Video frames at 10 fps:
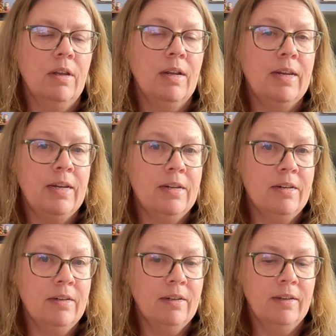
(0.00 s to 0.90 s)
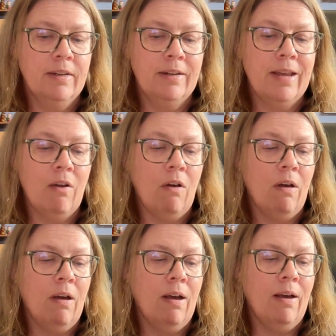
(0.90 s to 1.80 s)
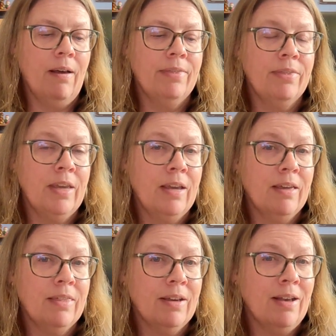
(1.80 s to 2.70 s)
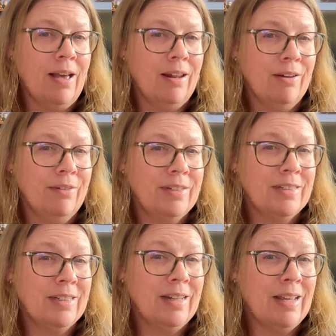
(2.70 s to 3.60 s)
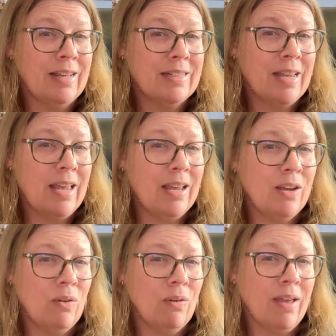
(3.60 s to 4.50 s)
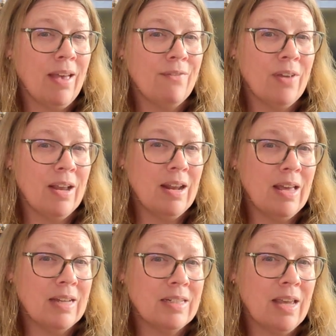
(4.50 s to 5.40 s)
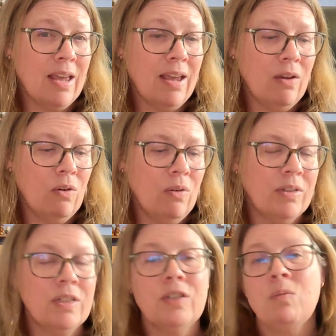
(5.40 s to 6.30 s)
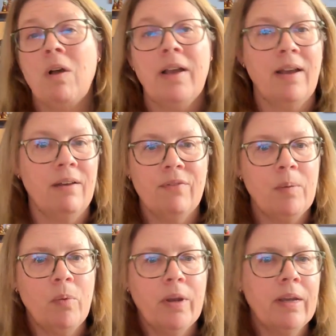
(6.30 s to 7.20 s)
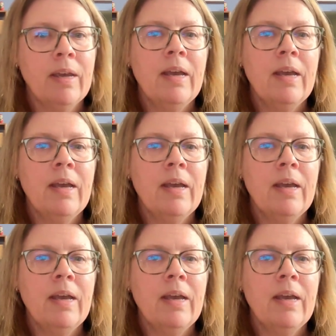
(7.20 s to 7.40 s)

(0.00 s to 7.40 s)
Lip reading: linen. Now, I think the colour is latte or cafe latte, or it says Weigart fabric.